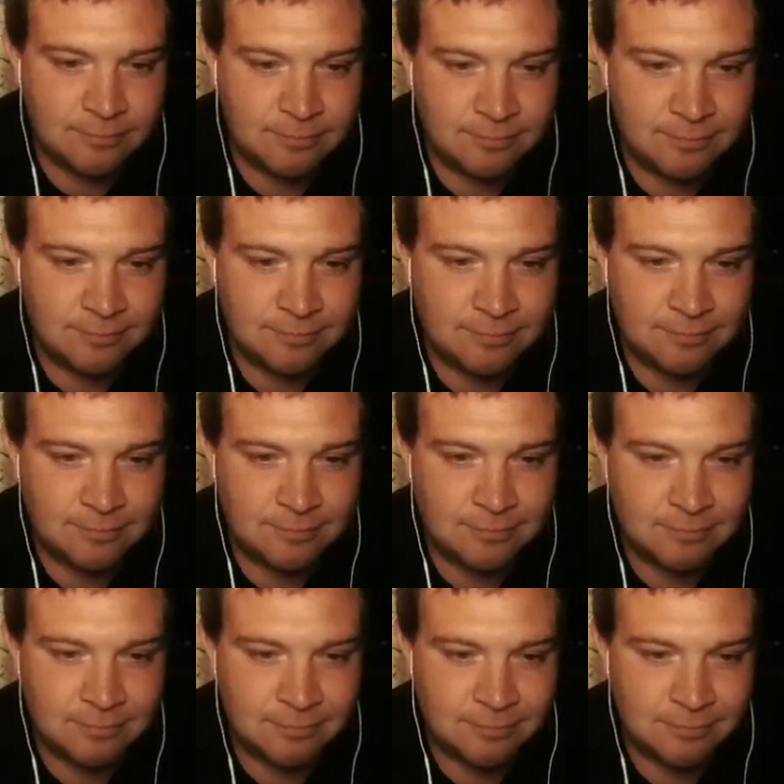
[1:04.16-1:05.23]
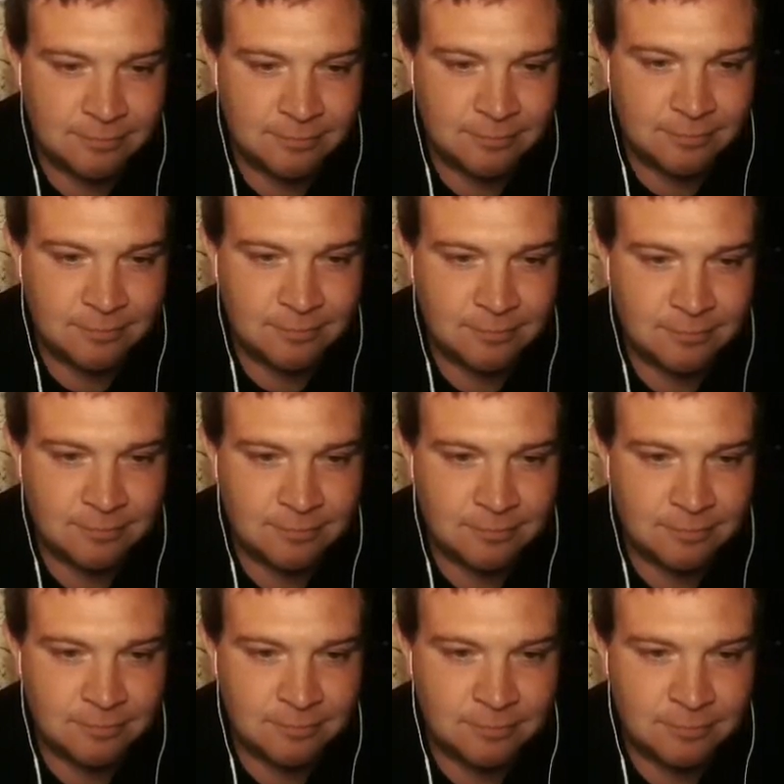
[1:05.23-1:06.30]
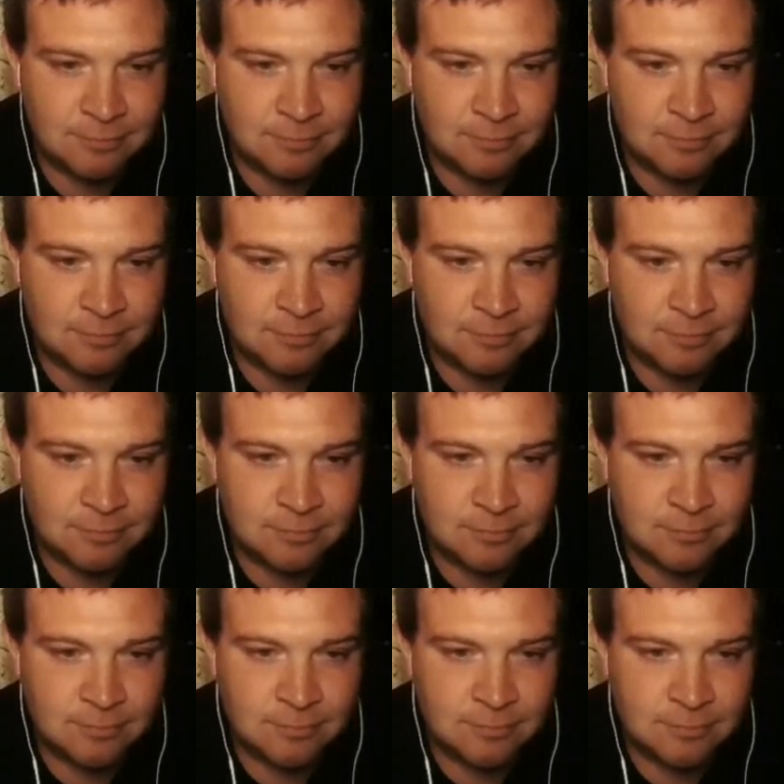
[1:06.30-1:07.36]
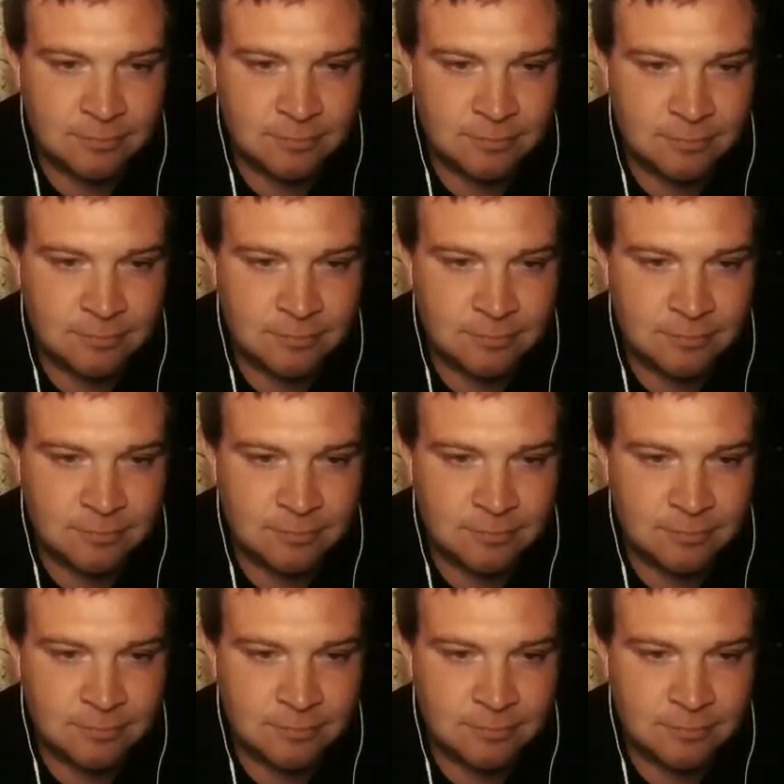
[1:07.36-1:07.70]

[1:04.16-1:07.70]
[no speech]